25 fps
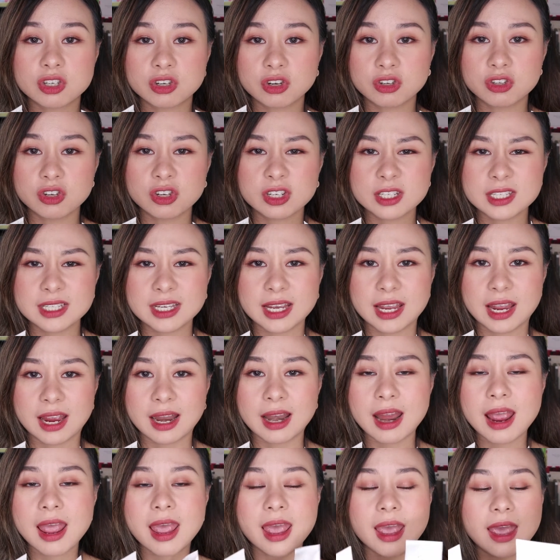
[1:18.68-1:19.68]
on your
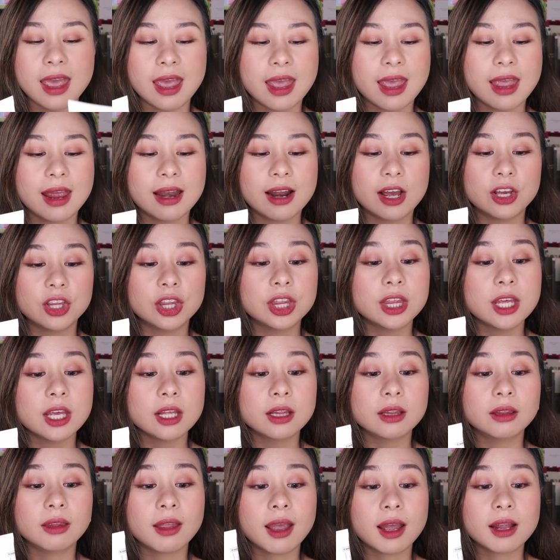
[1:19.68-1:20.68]
skin. And I
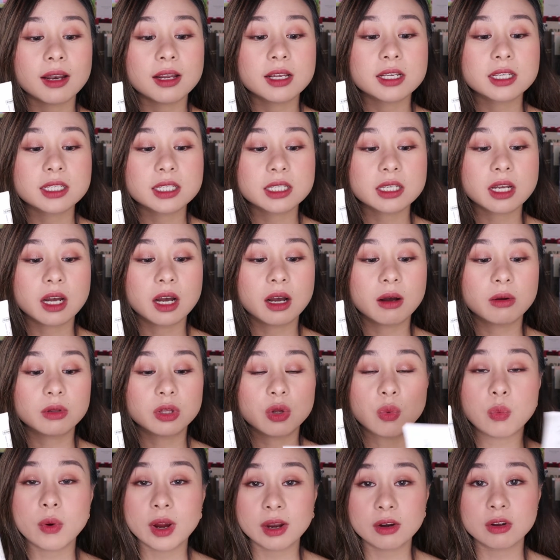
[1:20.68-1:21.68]
think that is
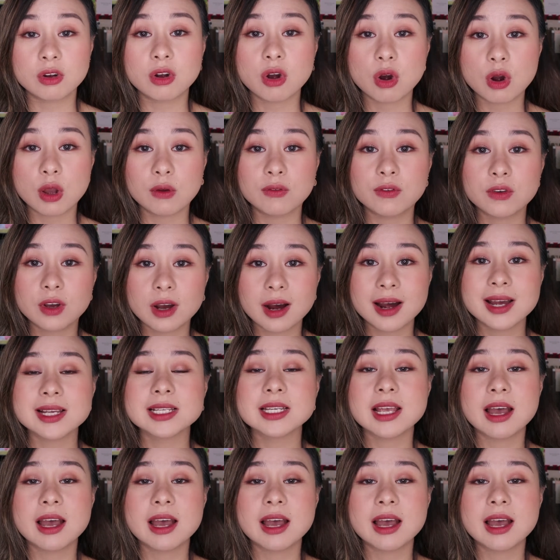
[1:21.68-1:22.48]
the way to go if you guys